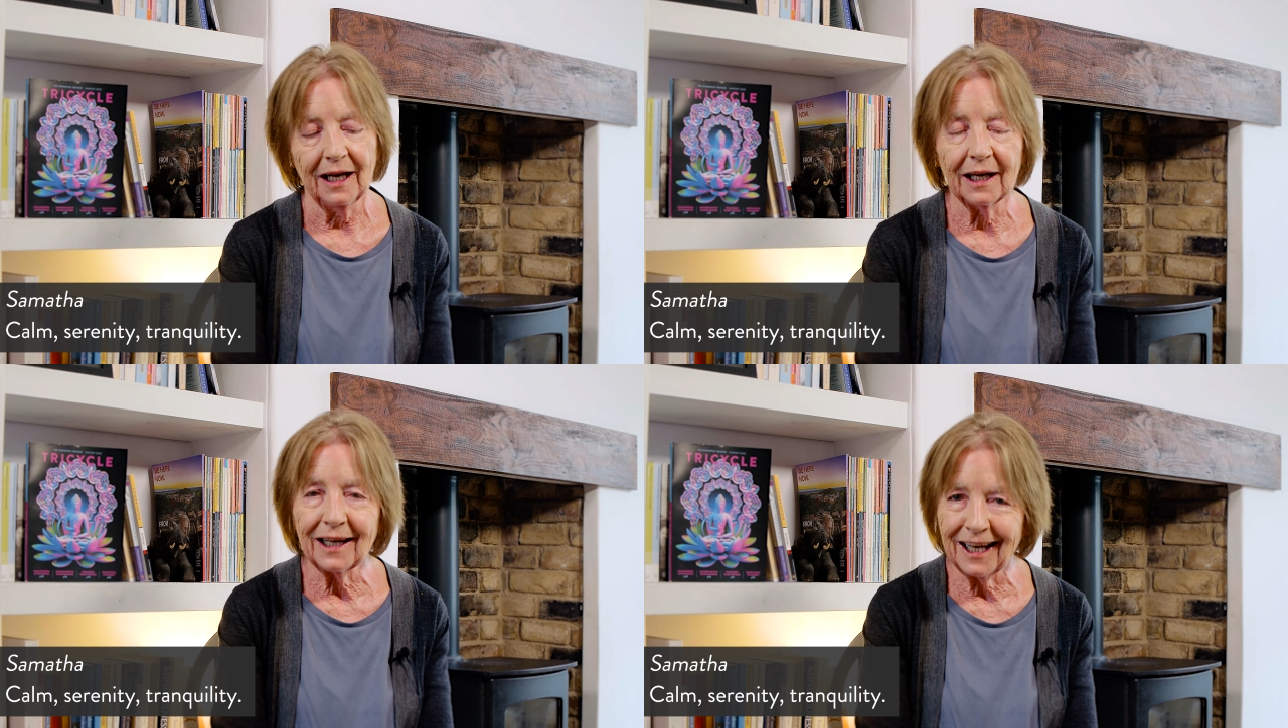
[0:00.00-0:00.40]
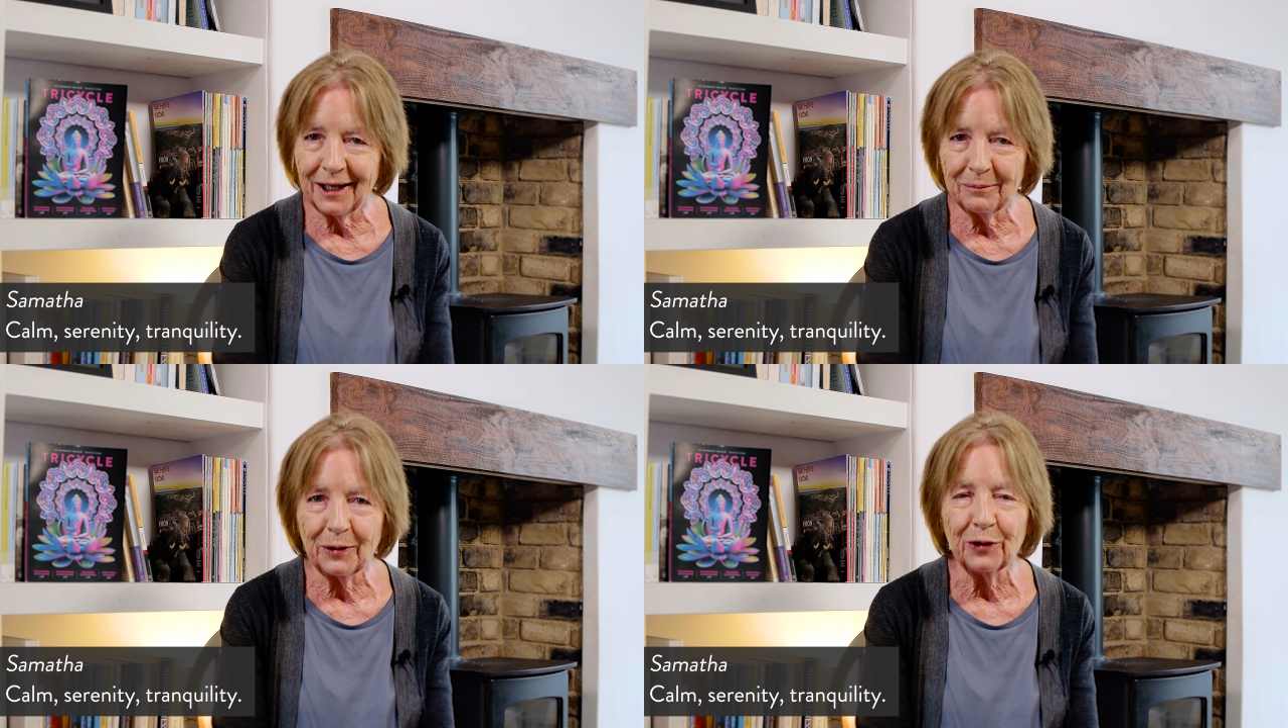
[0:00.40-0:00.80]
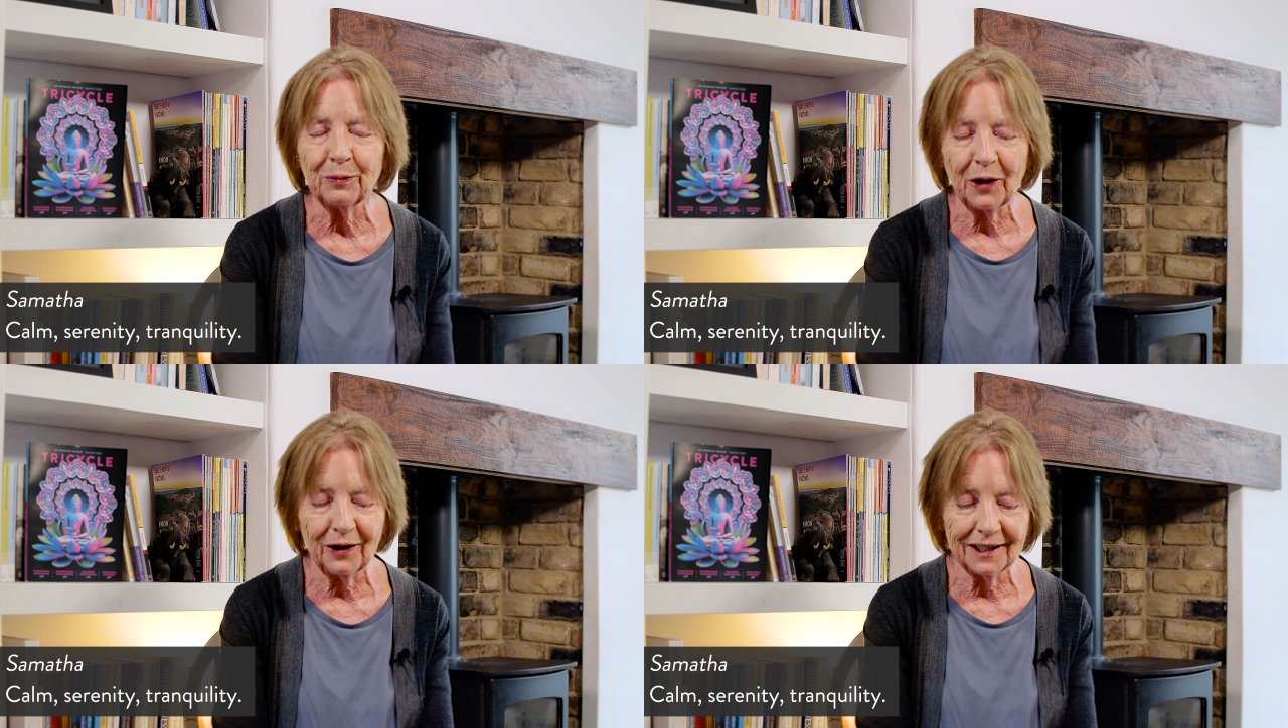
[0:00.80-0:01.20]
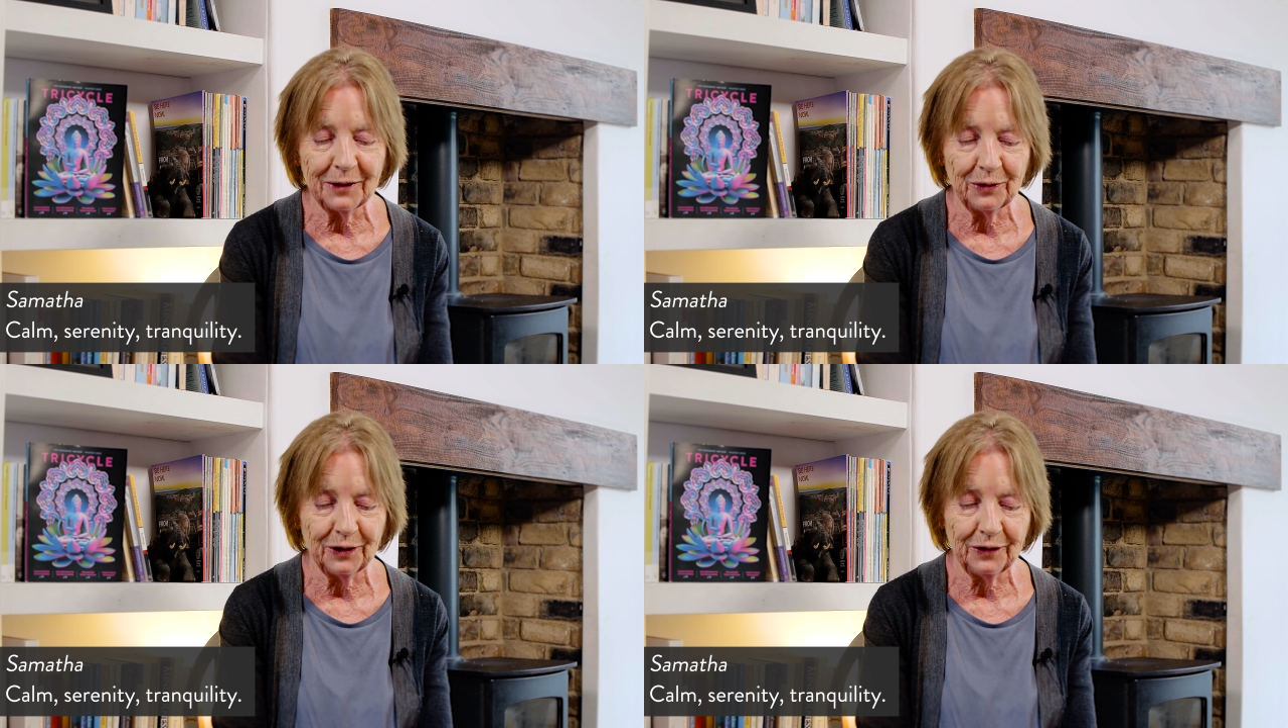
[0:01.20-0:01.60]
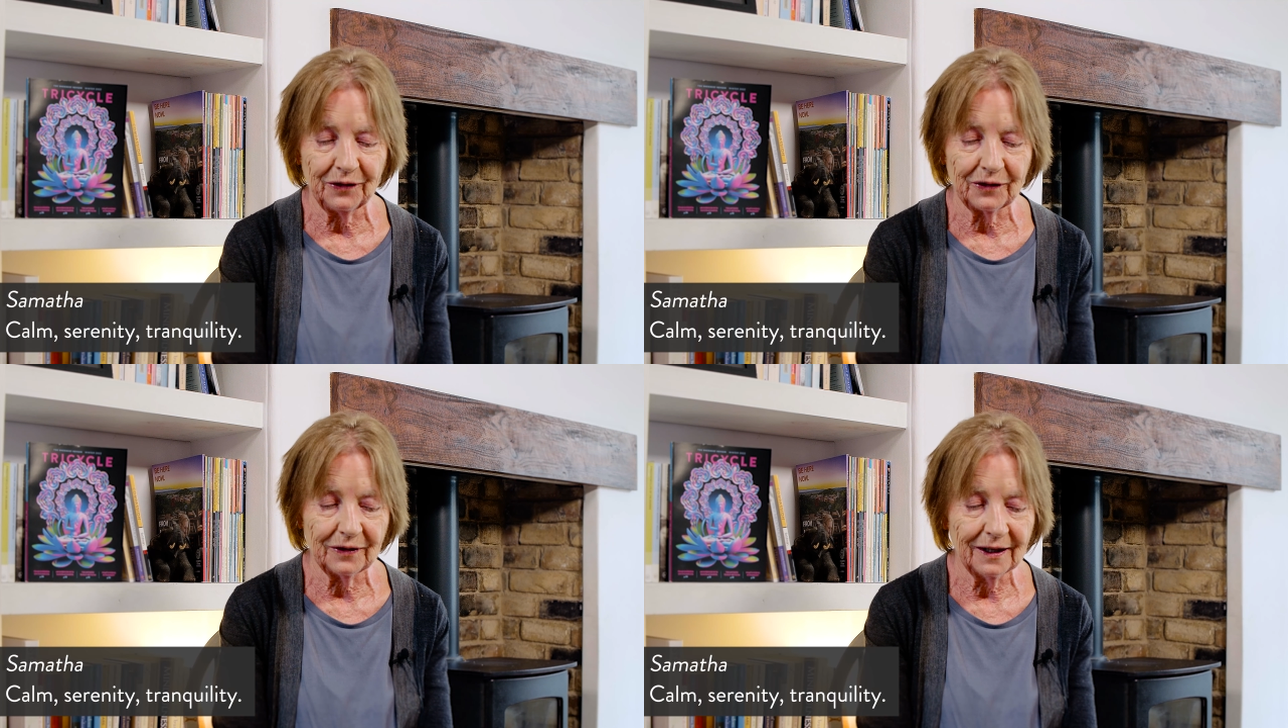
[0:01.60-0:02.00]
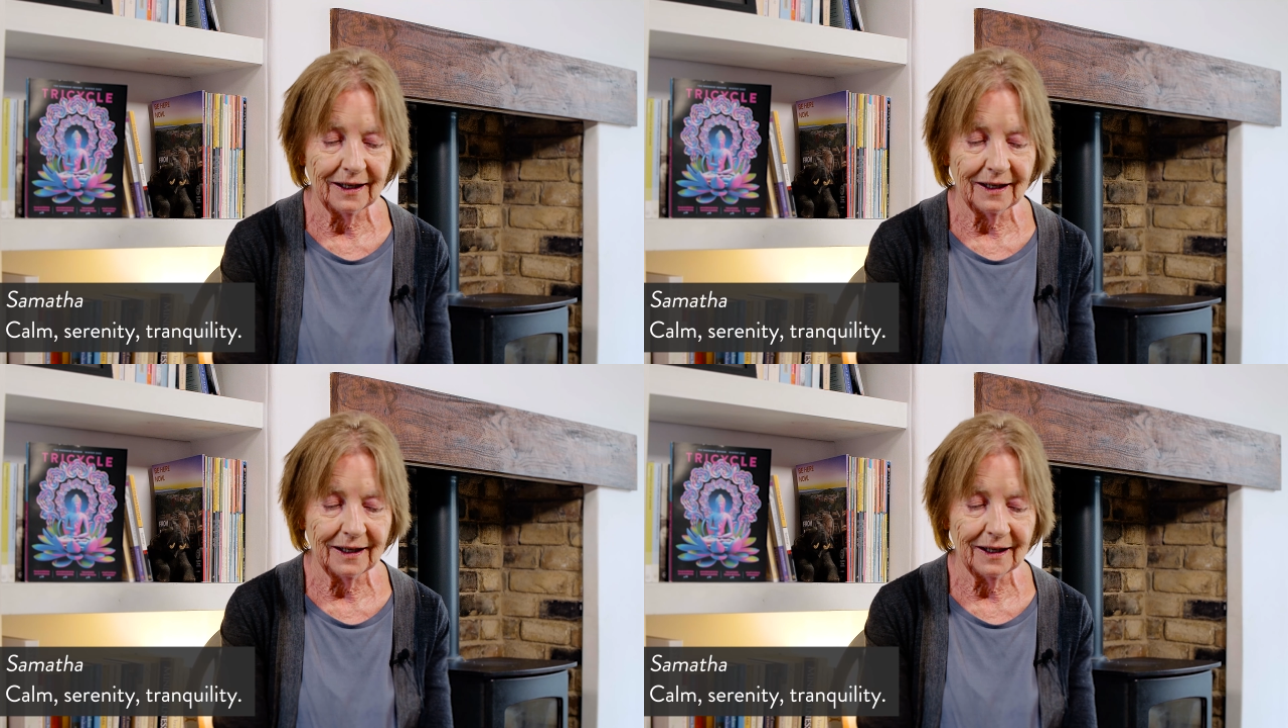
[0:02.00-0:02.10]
Again, both Pali words.